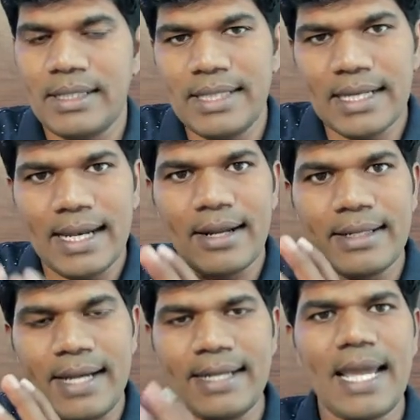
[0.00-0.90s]
Did they
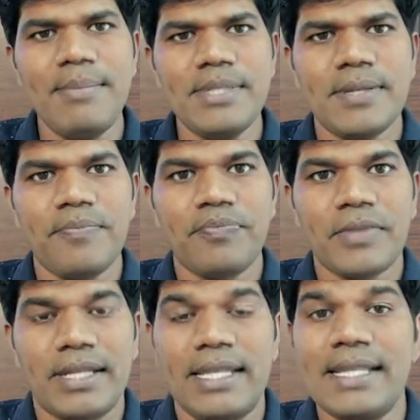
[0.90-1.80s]
click 10 times?
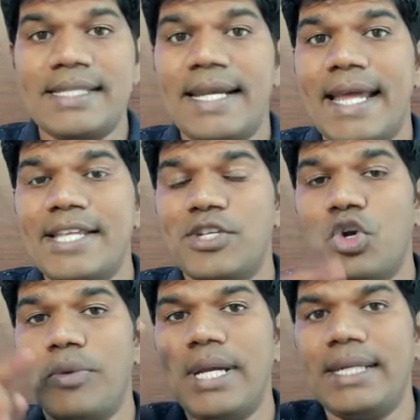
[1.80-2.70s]
Then the CTR is
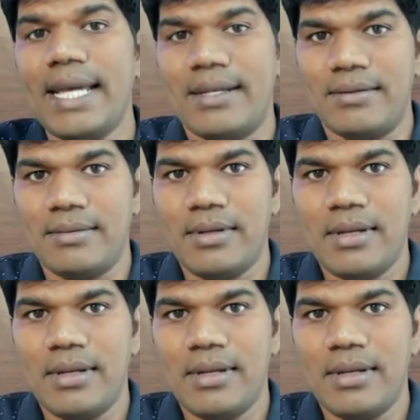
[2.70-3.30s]
going to be 10.